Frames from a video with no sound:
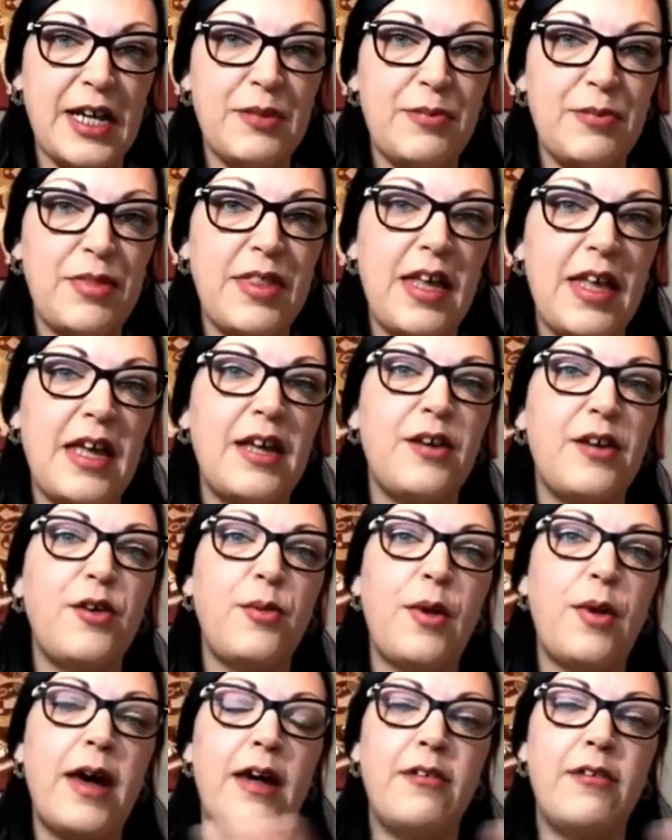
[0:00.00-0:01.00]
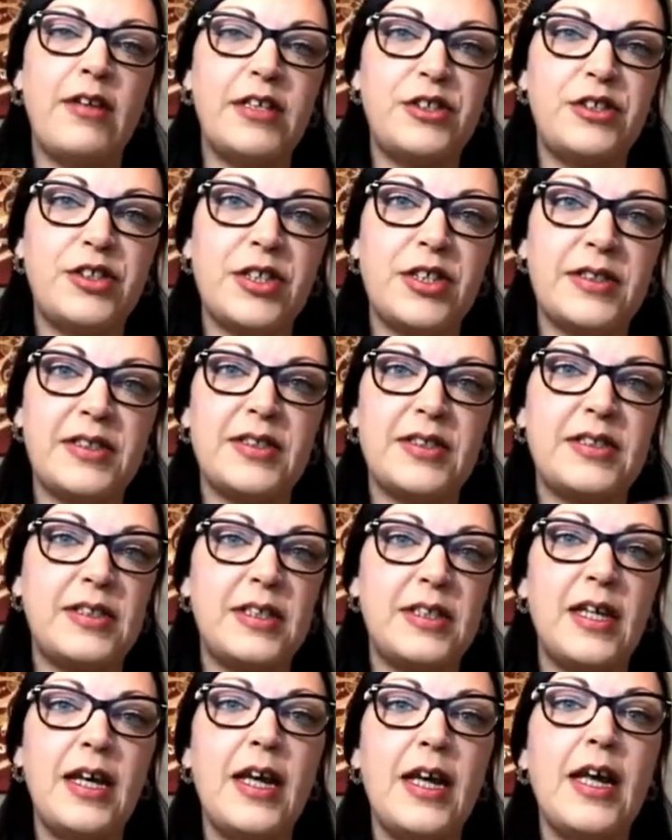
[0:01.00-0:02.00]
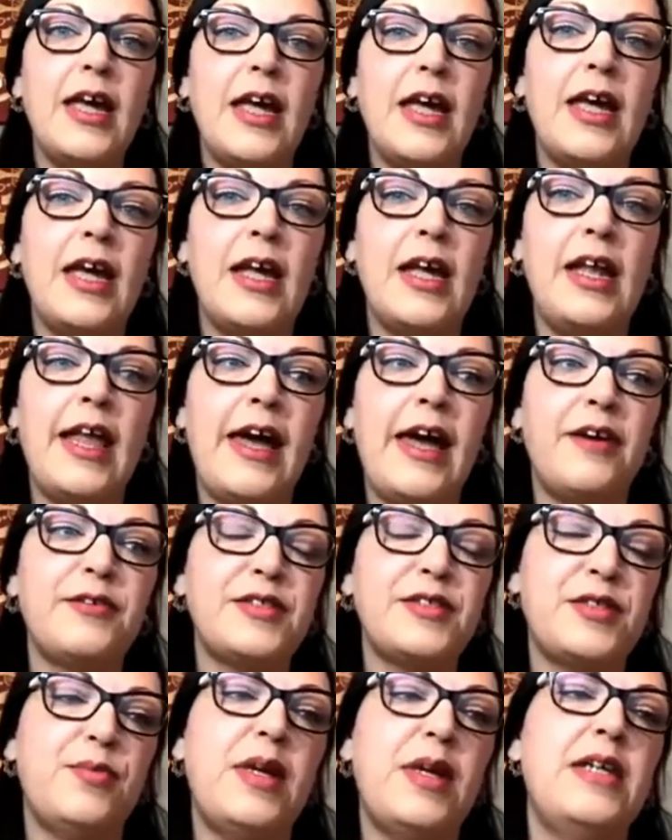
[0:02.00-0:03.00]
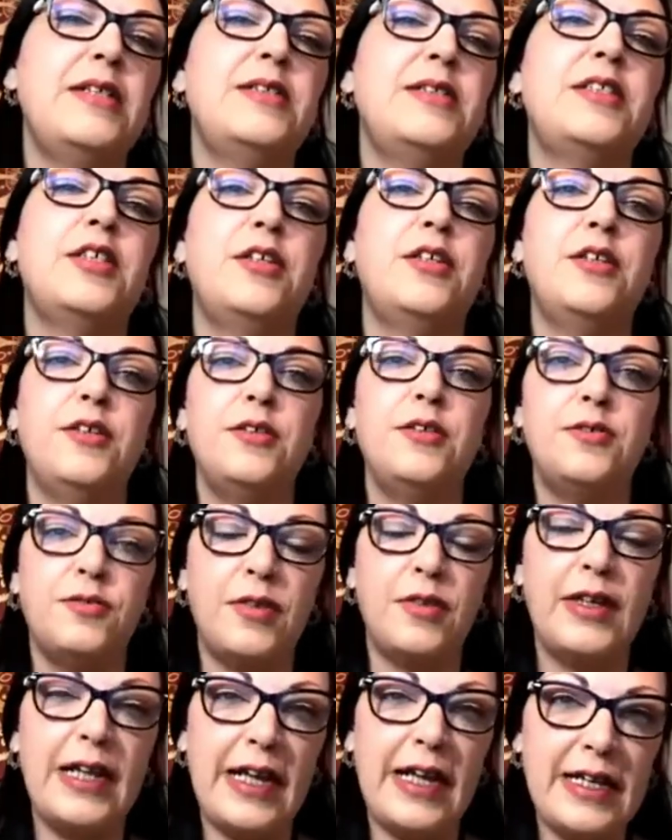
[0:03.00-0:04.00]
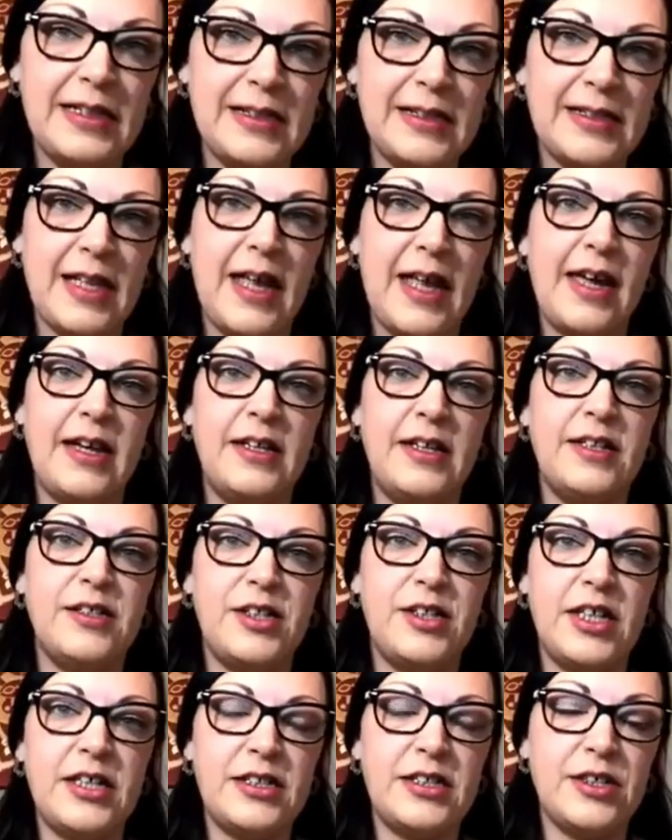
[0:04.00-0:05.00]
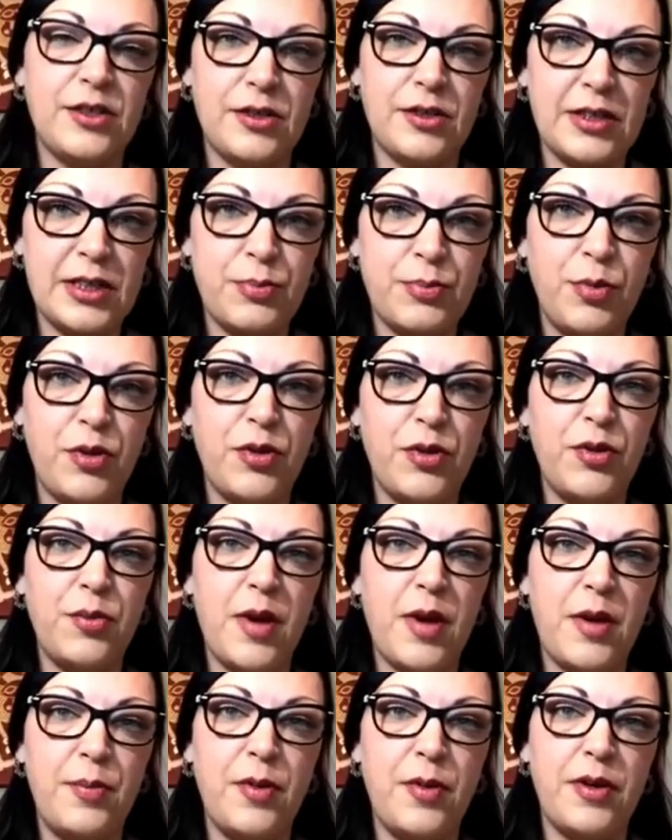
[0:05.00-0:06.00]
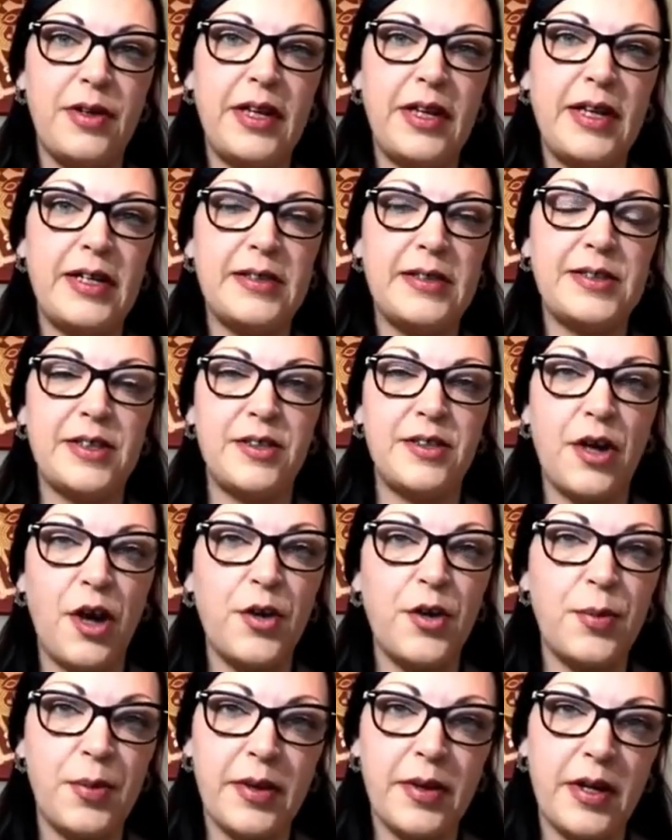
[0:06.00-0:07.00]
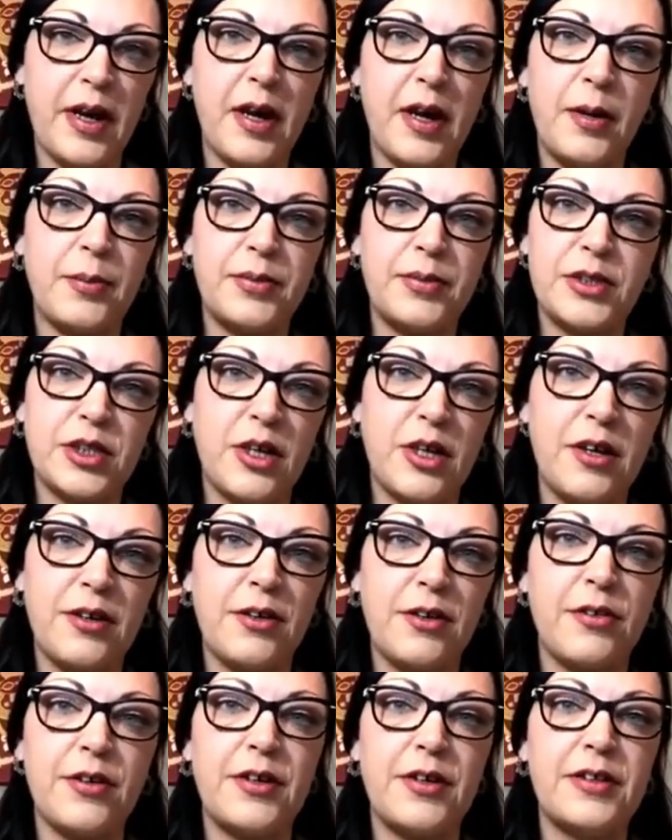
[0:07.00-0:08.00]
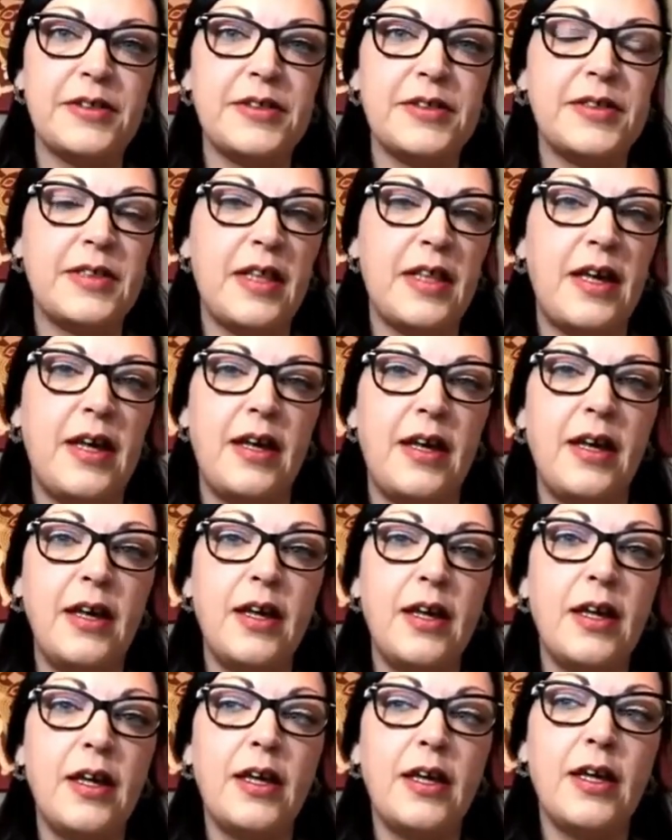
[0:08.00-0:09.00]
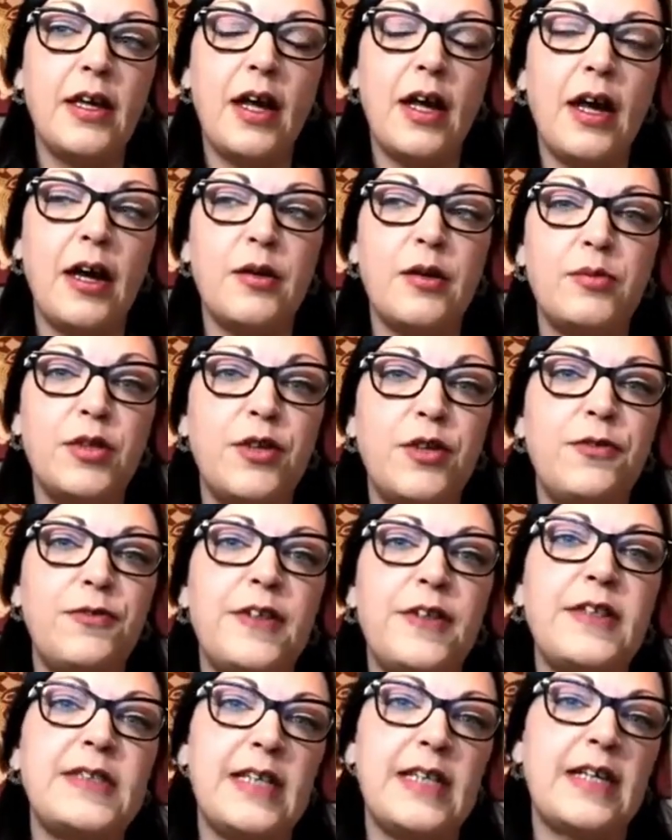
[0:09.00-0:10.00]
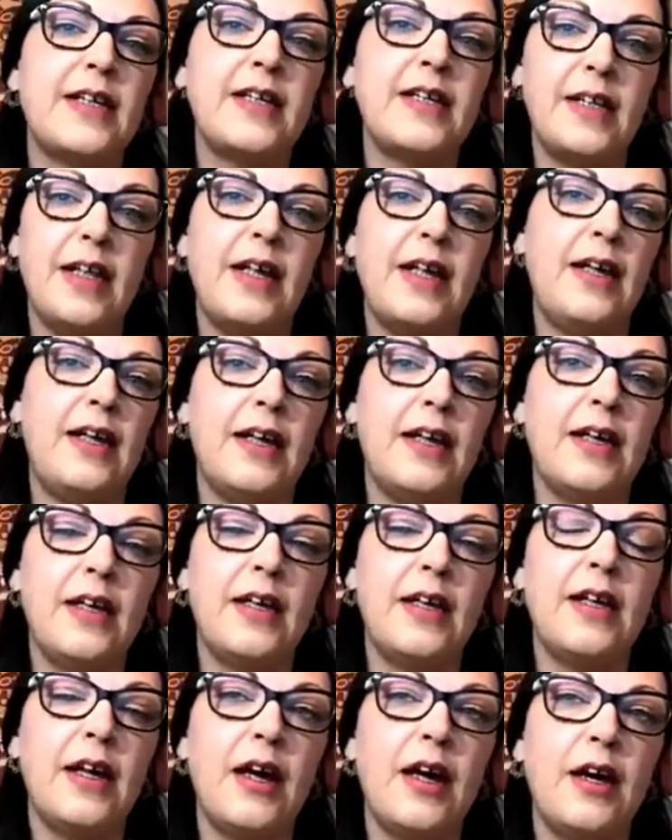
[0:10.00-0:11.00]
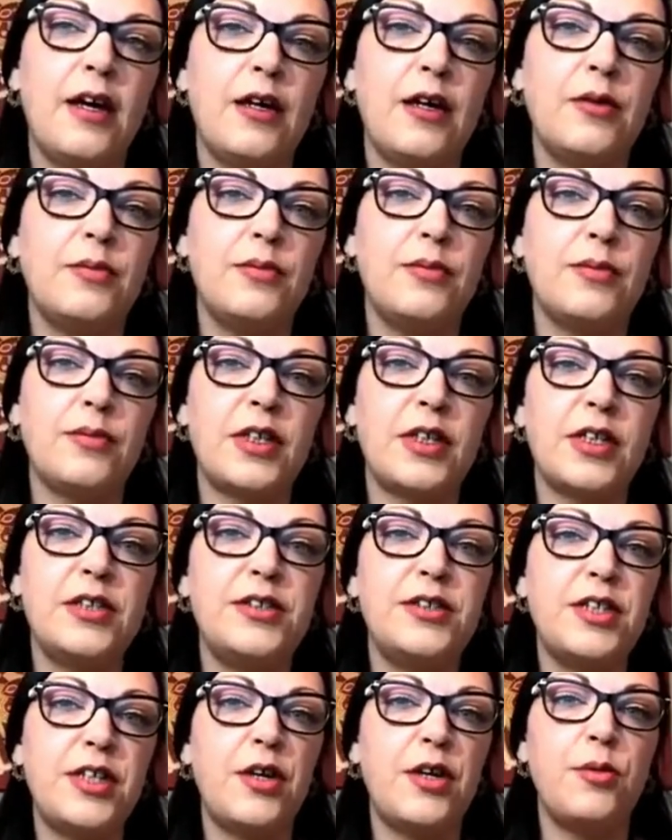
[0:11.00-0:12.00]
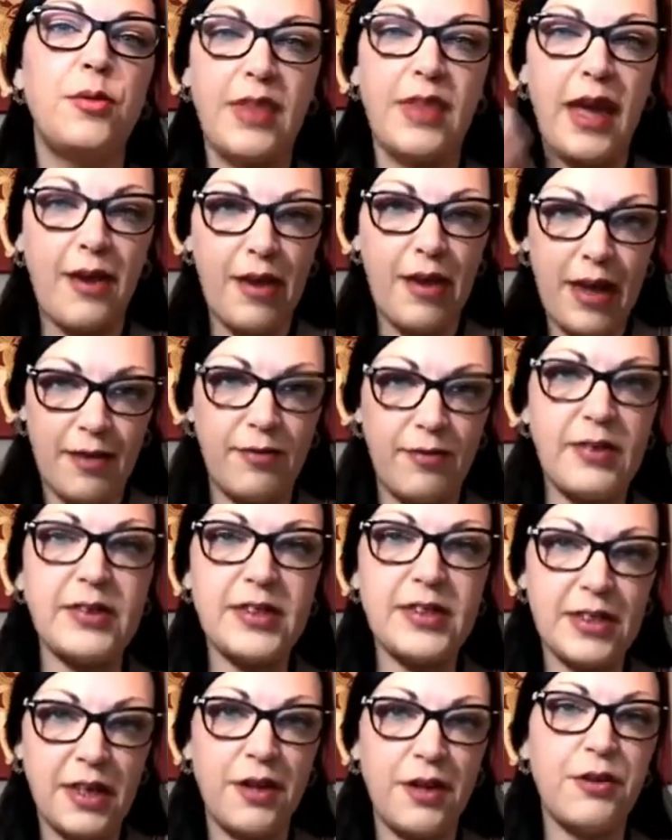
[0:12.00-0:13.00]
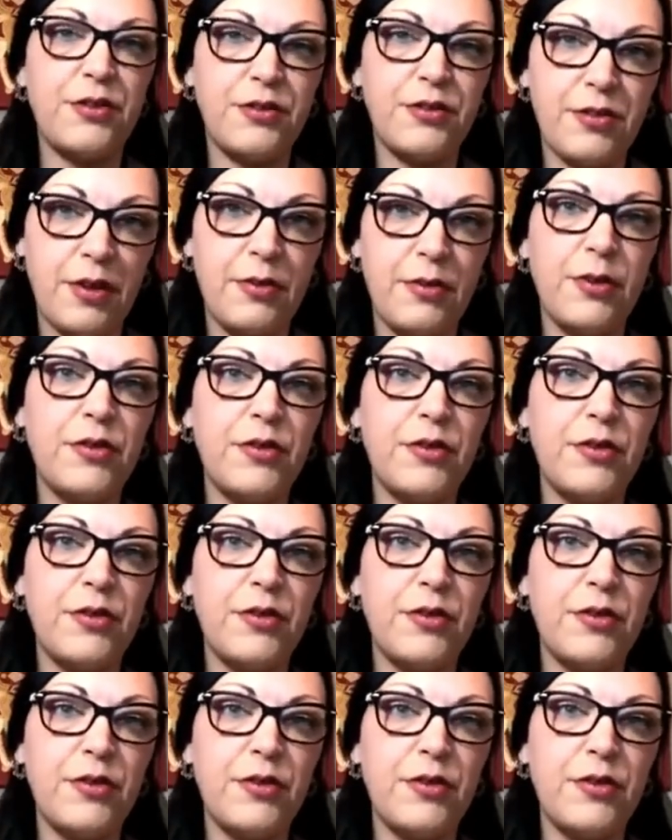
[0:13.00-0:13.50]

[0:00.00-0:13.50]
thing, where it allows me to release that energy, to explore my body, to open up chakras that you physically can do without having to go through all the